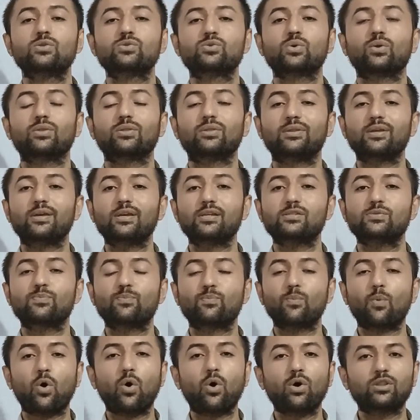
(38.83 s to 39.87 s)
So these
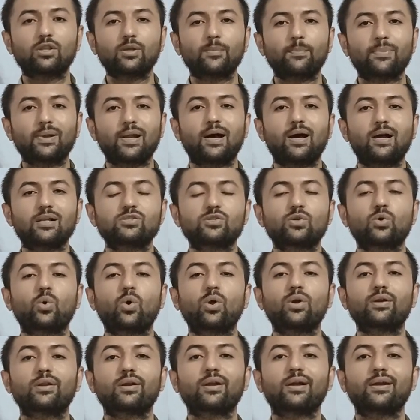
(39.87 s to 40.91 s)
both branch
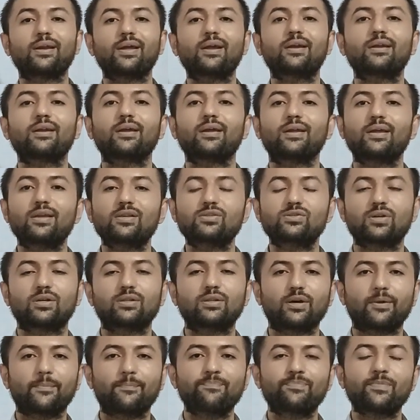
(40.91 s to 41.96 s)
contradict each
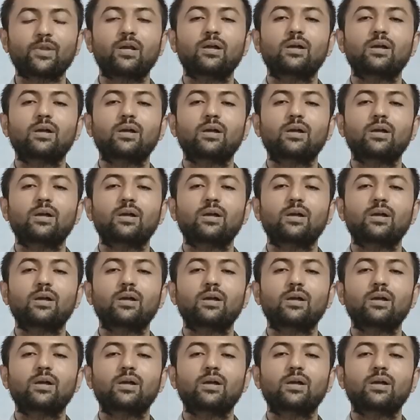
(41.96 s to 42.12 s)
other.